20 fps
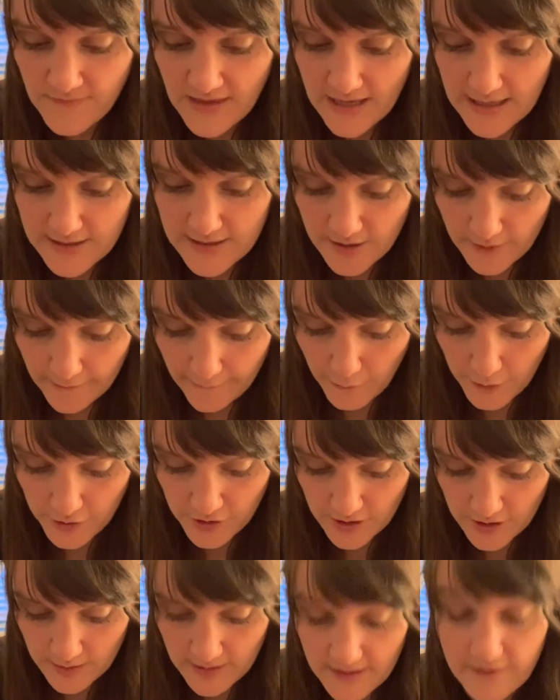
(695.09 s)
And so
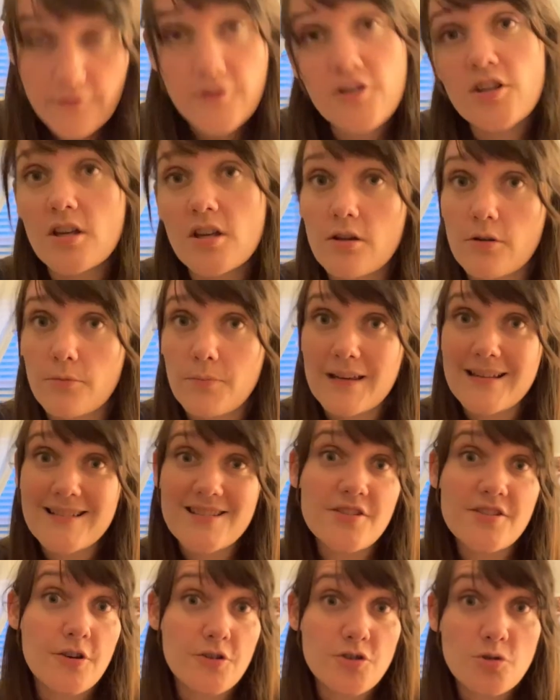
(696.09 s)
fortunately for you, because
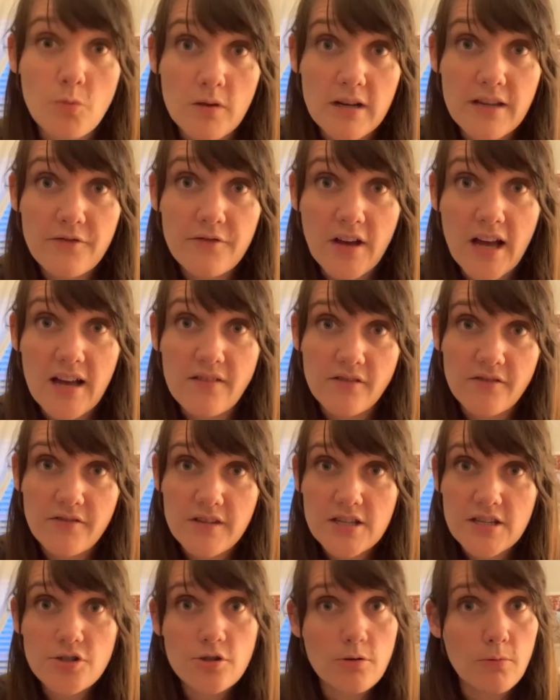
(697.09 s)
there are 25 of
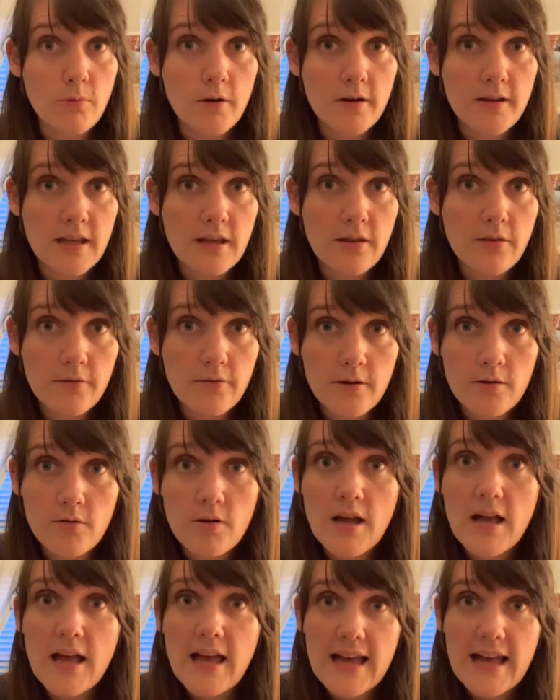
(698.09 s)
these you're working through,
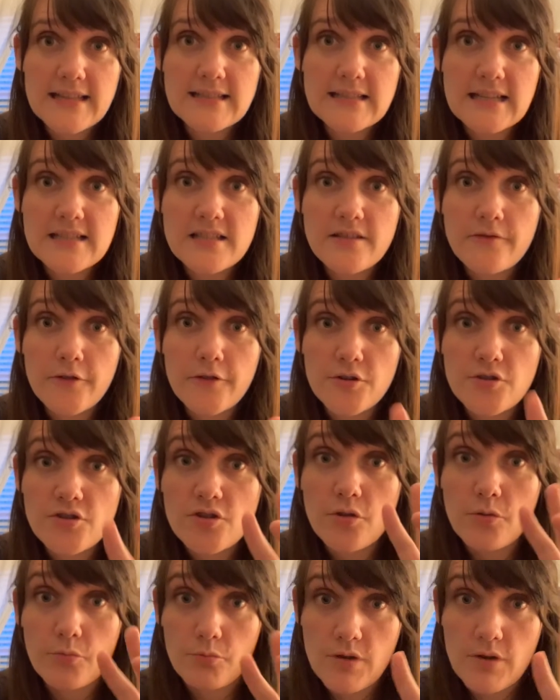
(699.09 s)
it does the first
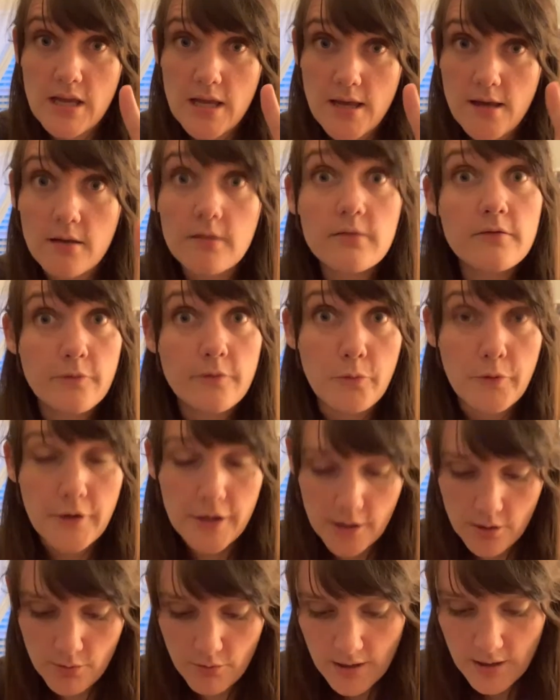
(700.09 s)
3 for
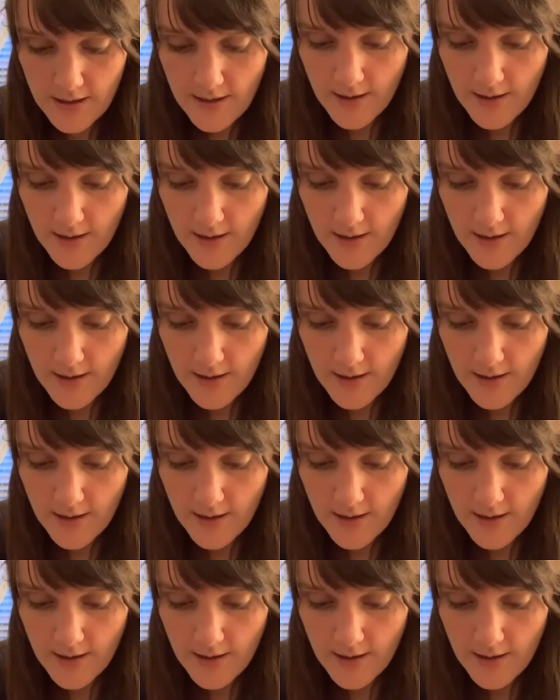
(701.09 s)
you.